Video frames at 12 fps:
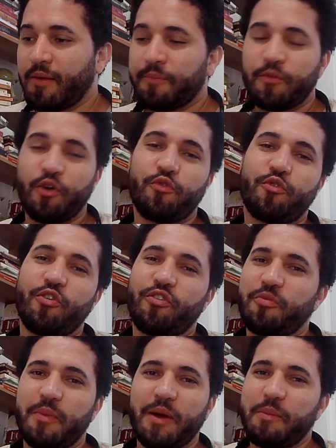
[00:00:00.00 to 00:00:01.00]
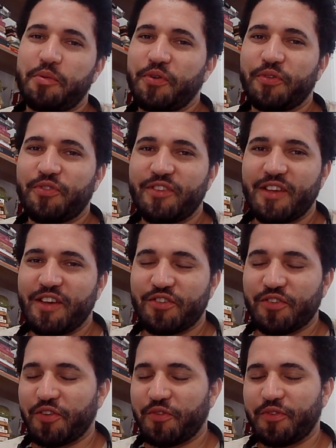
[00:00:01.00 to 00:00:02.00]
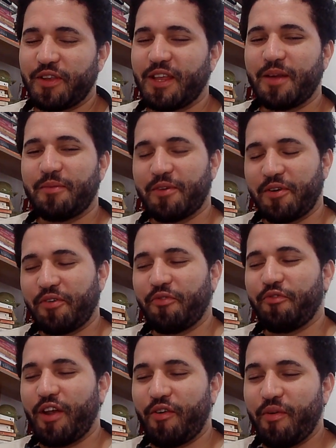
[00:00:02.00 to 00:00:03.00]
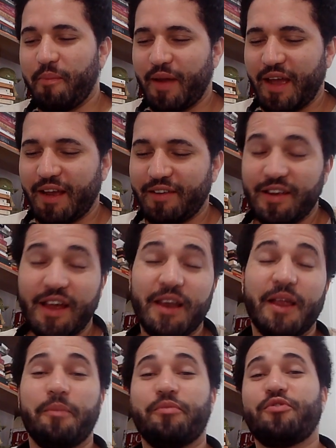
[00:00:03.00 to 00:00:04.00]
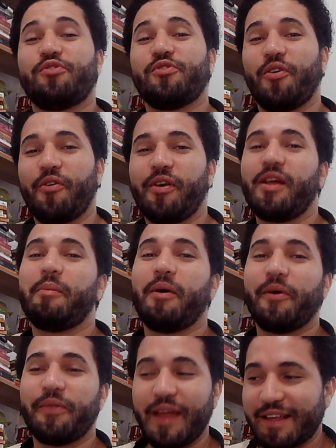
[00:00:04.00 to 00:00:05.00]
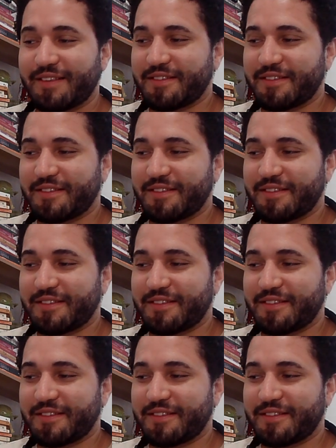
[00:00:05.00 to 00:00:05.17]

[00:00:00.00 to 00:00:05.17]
Of course, my pronunciation of the names are very bad, and I'm sorry about that.